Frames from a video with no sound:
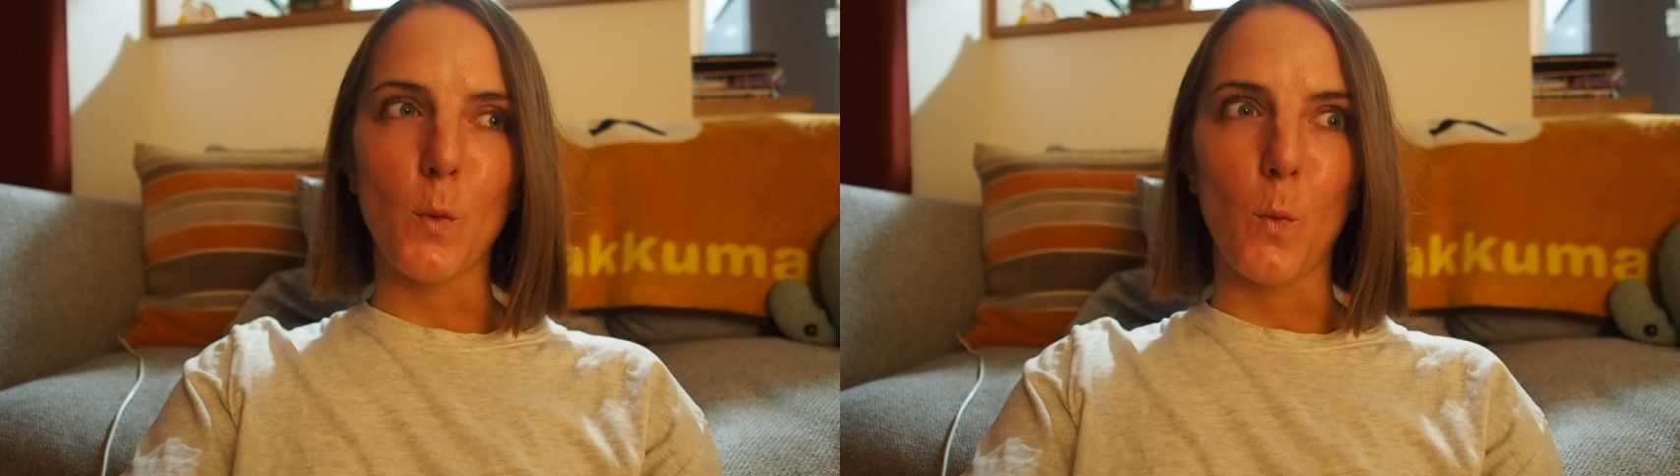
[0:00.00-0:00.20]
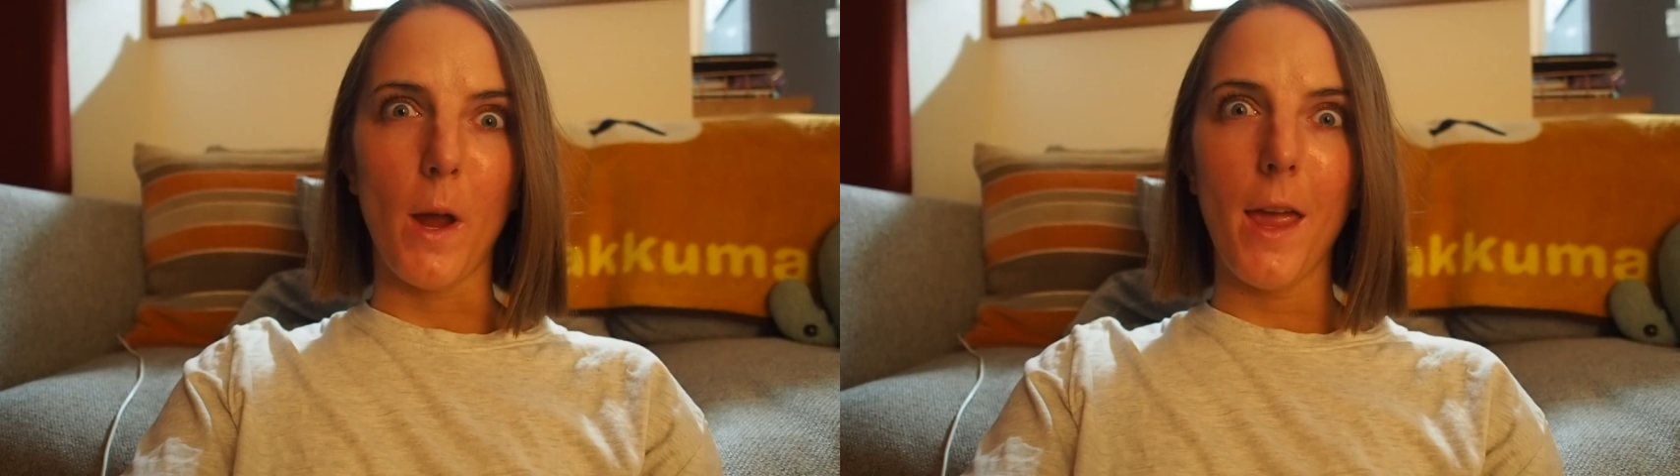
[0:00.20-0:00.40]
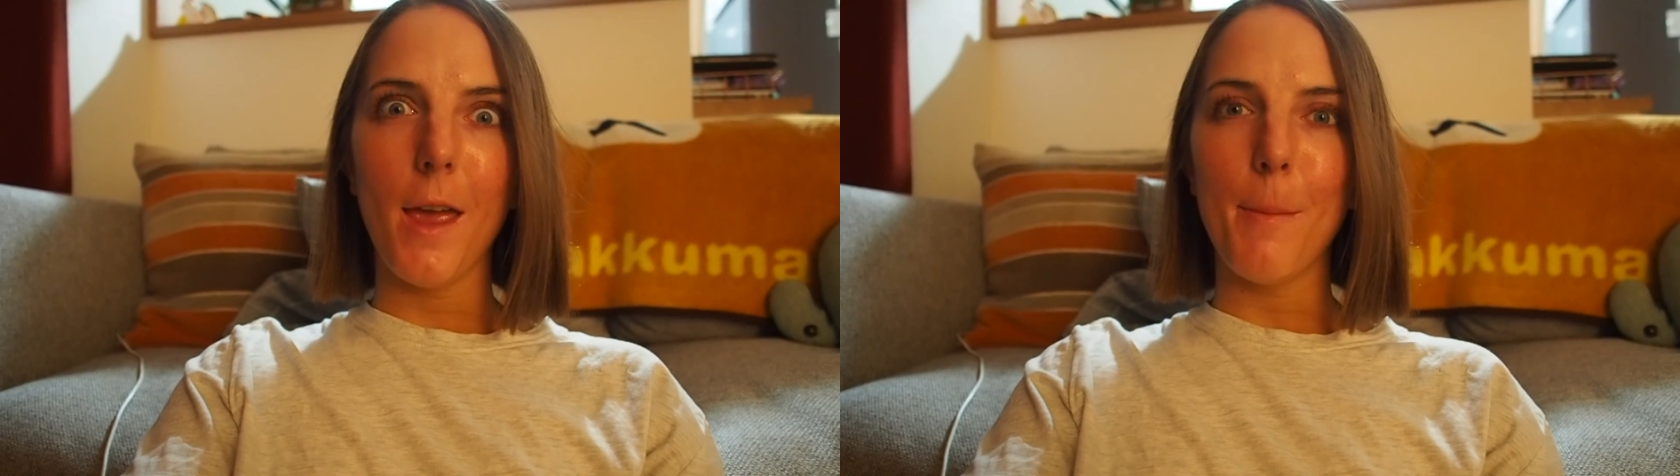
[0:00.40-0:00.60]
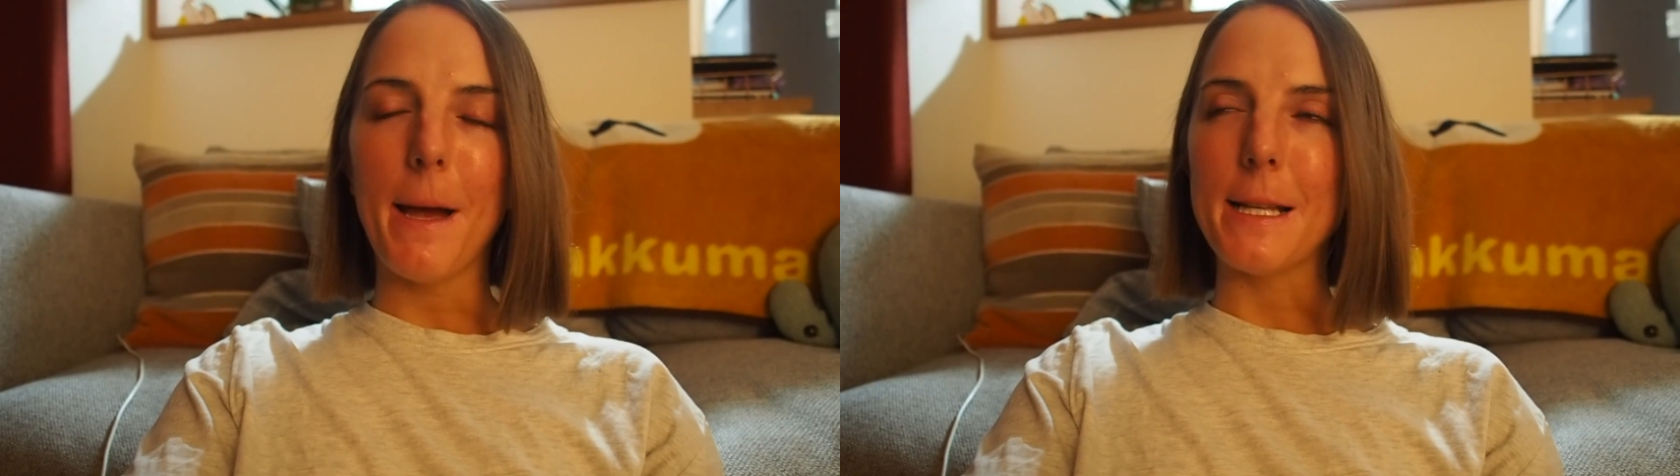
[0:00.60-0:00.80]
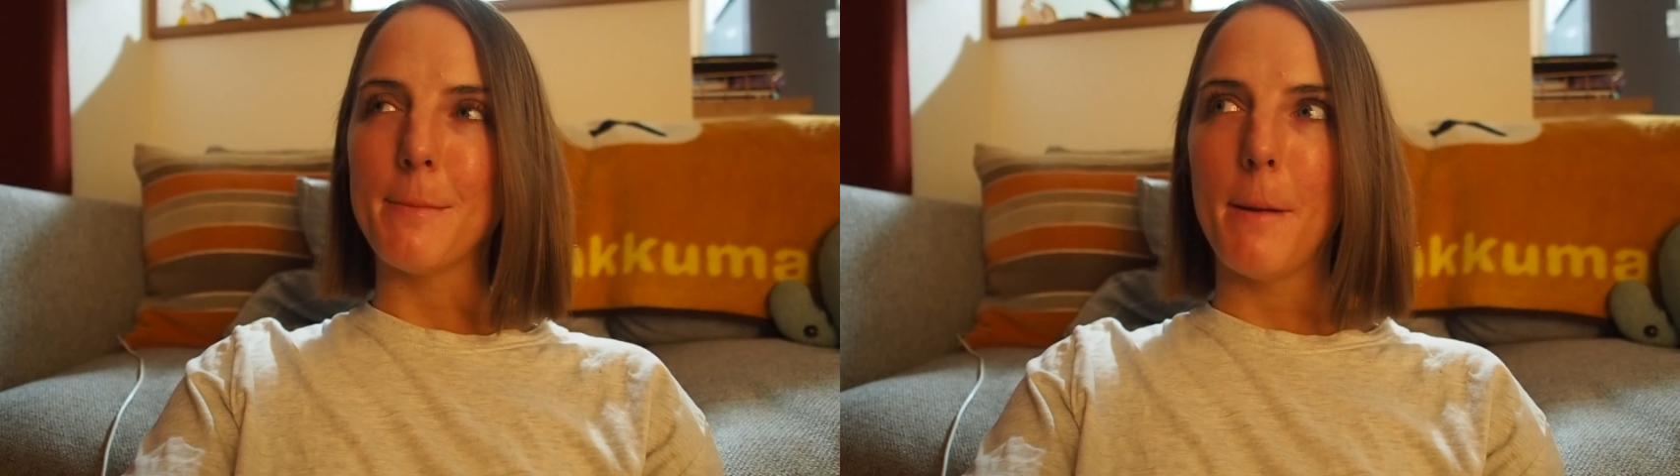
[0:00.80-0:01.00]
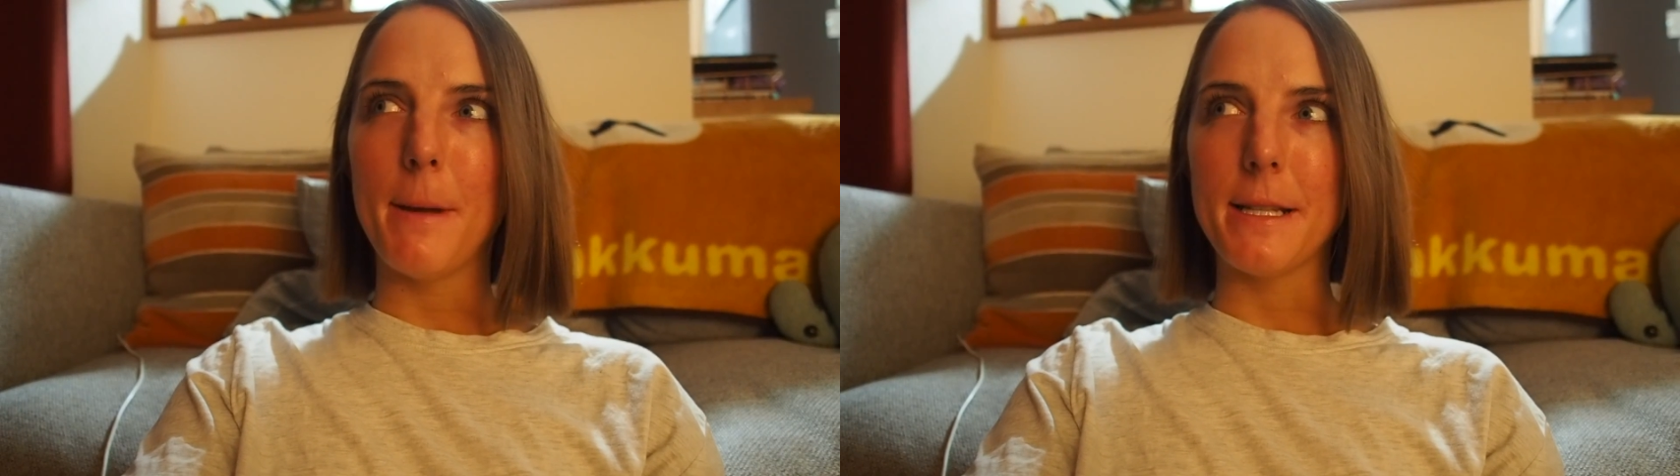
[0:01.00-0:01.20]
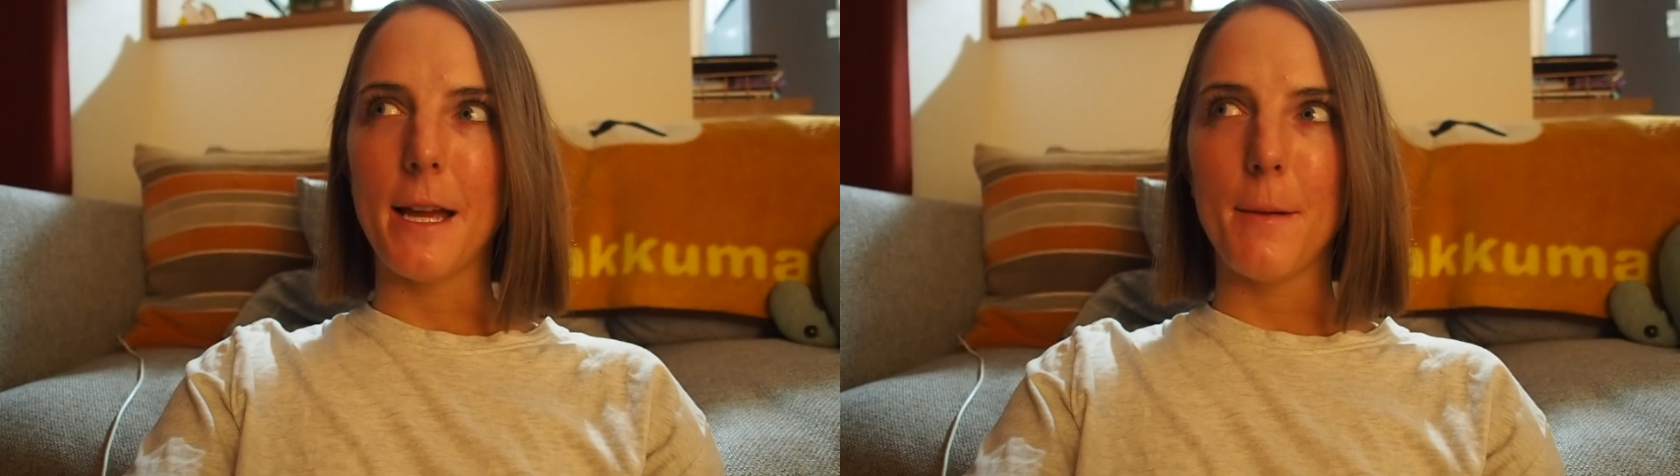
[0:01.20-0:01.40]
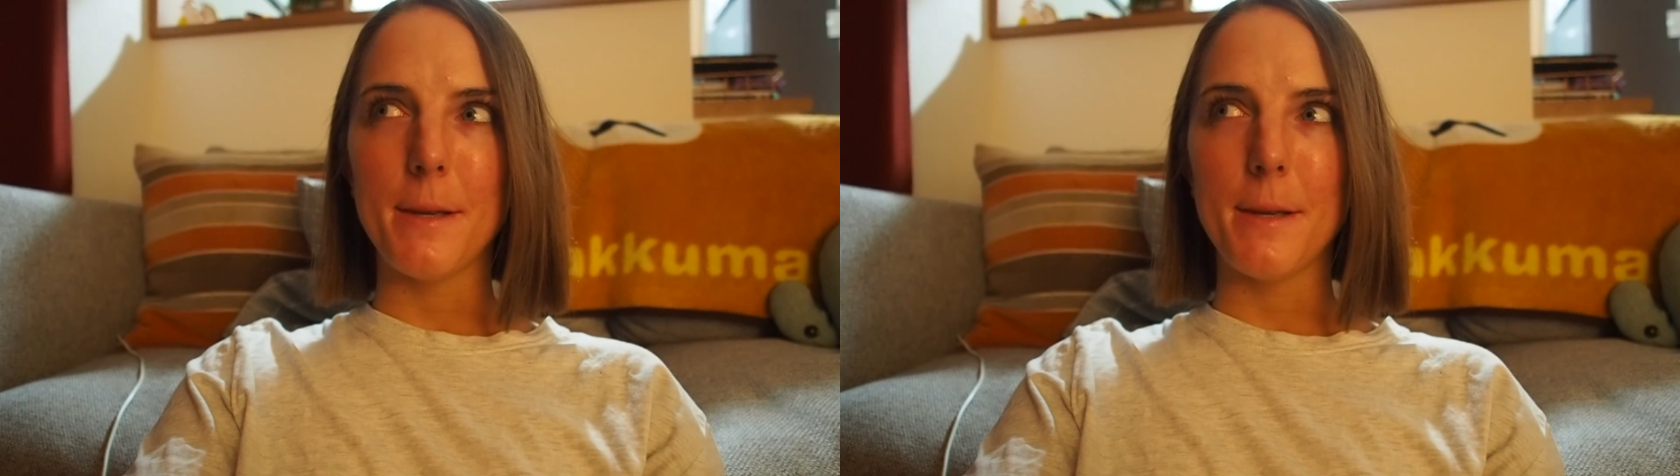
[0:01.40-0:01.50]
way past my bedtime.